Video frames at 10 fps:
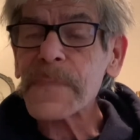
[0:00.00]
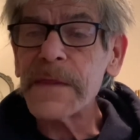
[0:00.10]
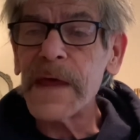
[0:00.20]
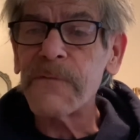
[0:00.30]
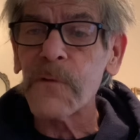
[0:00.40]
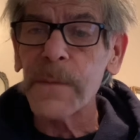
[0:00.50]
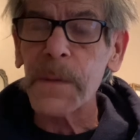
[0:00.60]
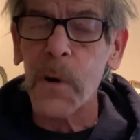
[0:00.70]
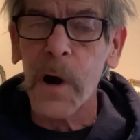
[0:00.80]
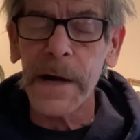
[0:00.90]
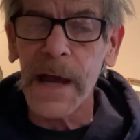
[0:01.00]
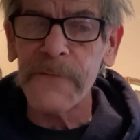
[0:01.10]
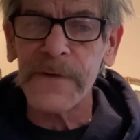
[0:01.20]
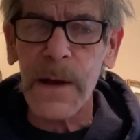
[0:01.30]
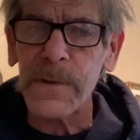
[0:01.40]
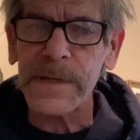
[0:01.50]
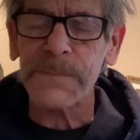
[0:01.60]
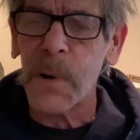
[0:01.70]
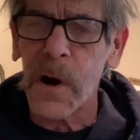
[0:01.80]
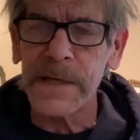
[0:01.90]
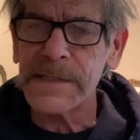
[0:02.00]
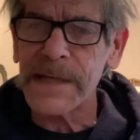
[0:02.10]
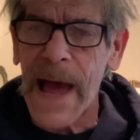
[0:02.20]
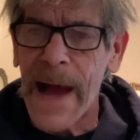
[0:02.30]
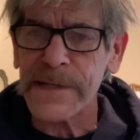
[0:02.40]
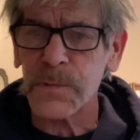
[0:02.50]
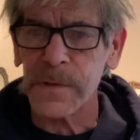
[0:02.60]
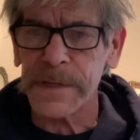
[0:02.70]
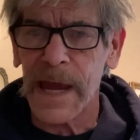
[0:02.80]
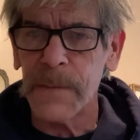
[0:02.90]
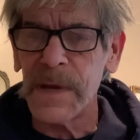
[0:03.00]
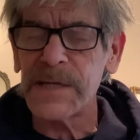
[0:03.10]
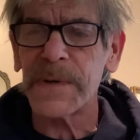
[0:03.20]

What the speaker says: They formed a party. I forget what the party's actual name is,